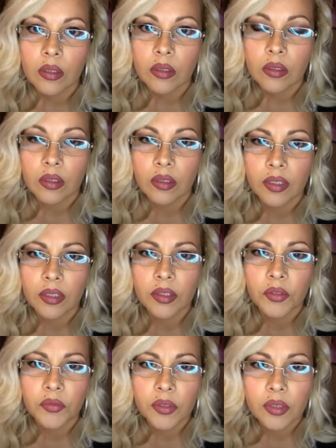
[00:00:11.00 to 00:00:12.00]
It's a little
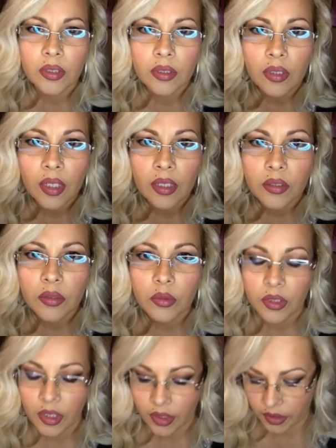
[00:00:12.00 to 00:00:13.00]
different than the last
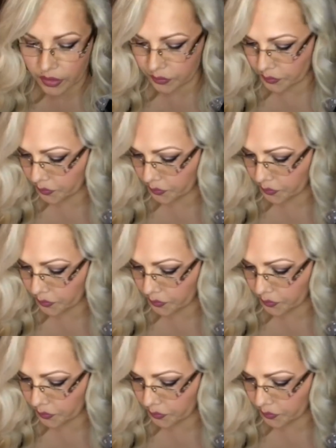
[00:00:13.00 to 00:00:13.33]
one I did.